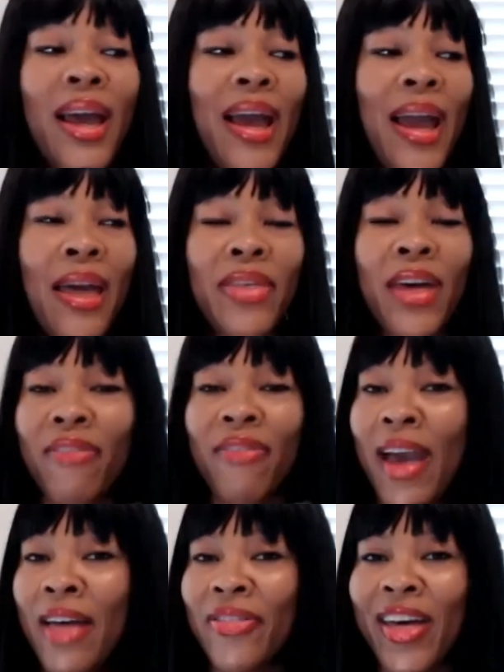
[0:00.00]
and they've
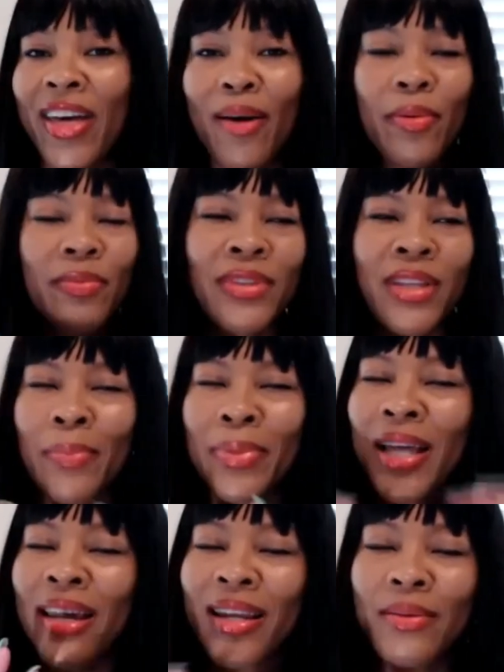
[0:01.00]
had that, that
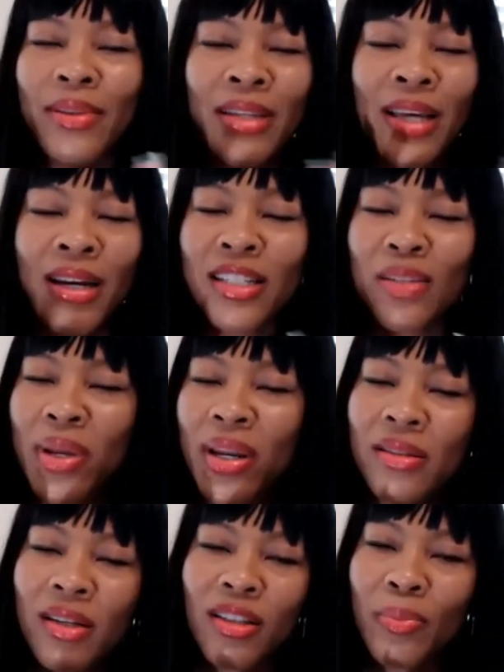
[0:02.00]
but that didn't that doesn't mean
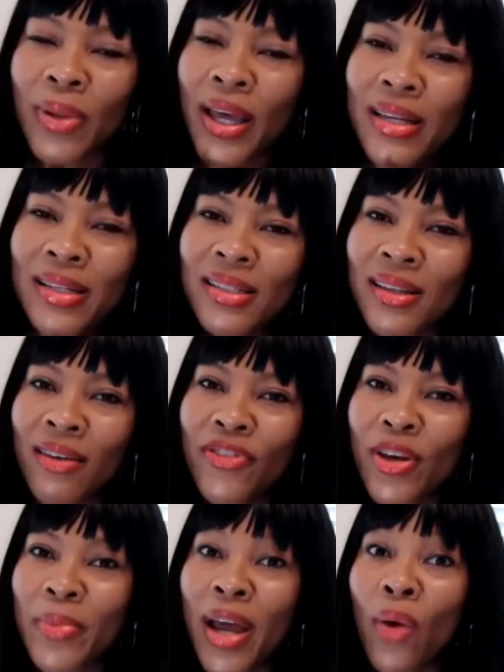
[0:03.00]
it took the place of
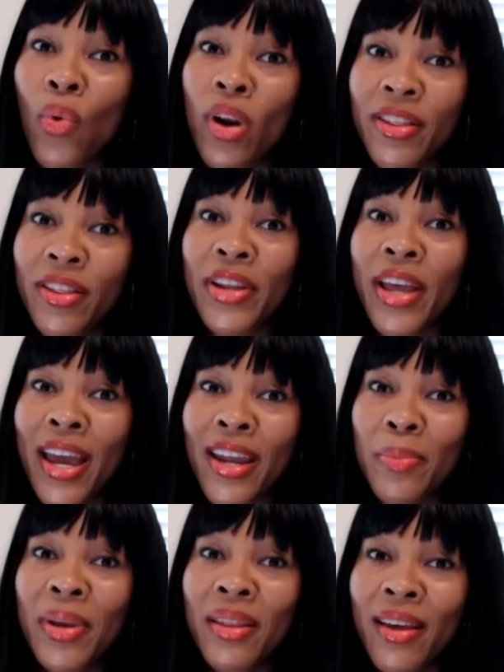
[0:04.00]
them not wanting their dad
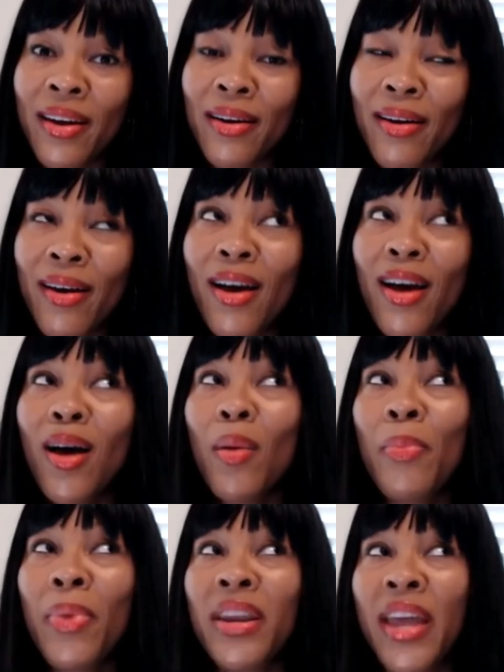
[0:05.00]
to be there of course, of course.
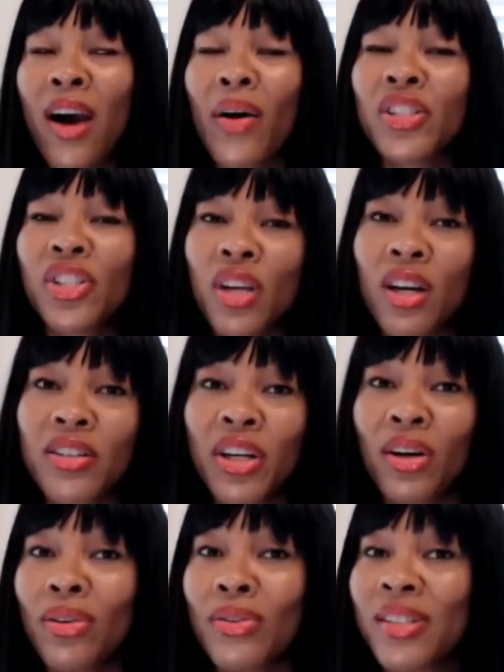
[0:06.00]
but now as young
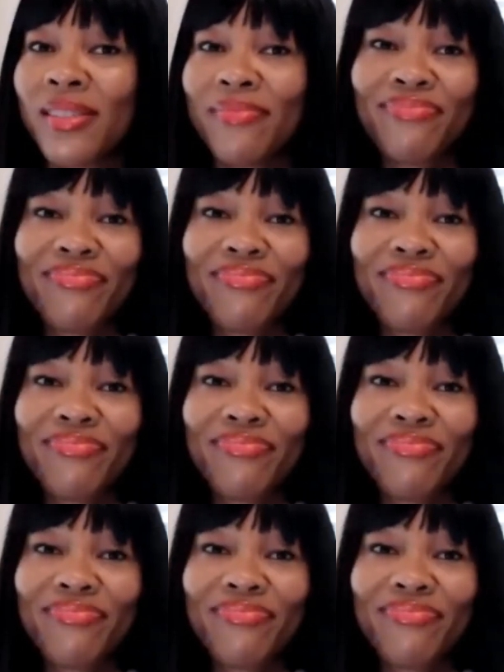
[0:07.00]
adults